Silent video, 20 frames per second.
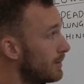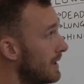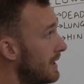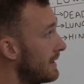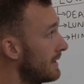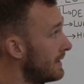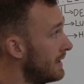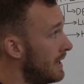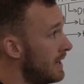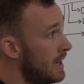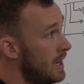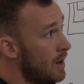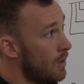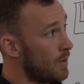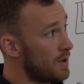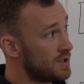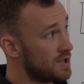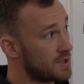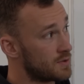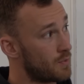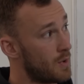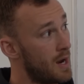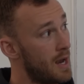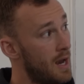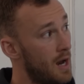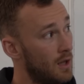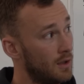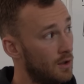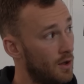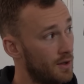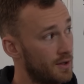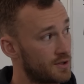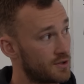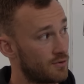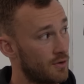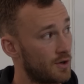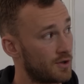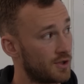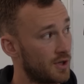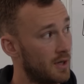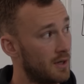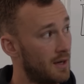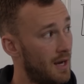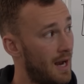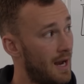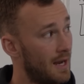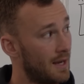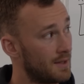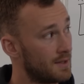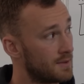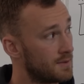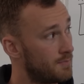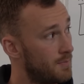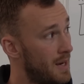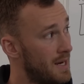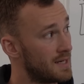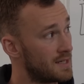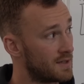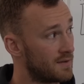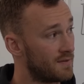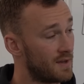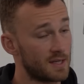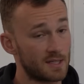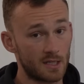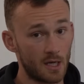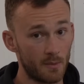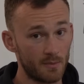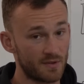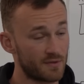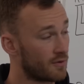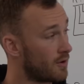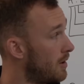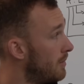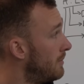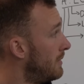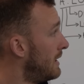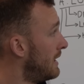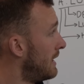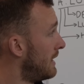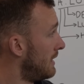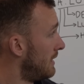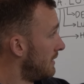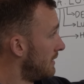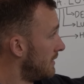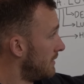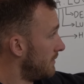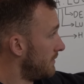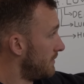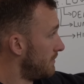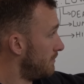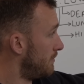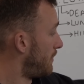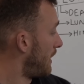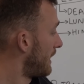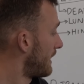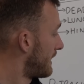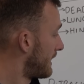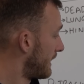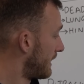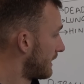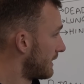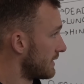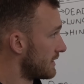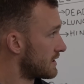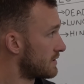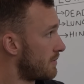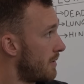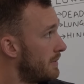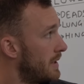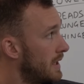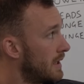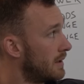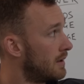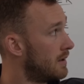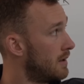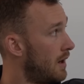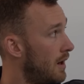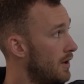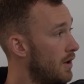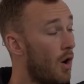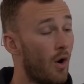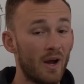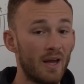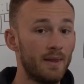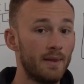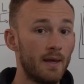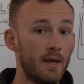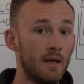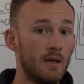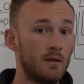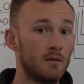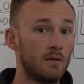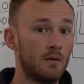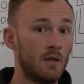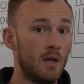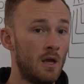plan, which is where a lot of the structure and base of this comes from. Biking and swimming are not in there,